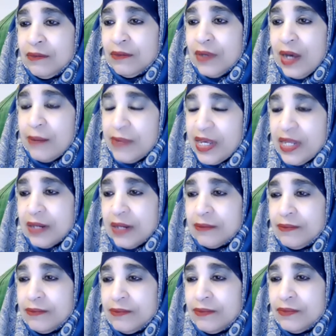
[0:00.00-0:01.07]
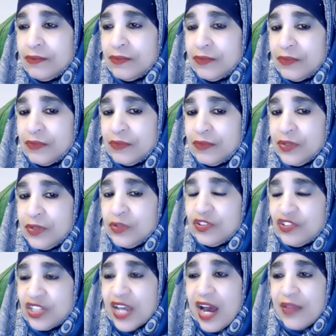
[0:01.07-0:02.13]
Amina, you
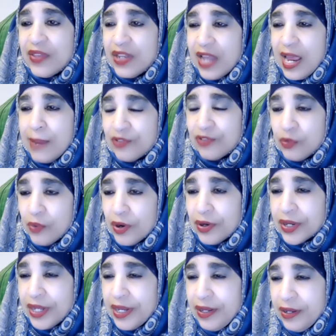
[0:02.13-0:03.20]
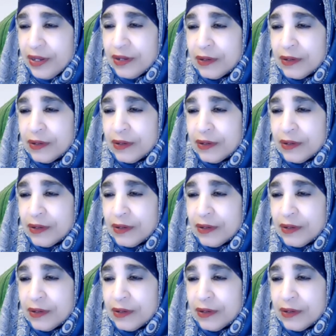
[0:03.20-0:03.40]
see how the names are working?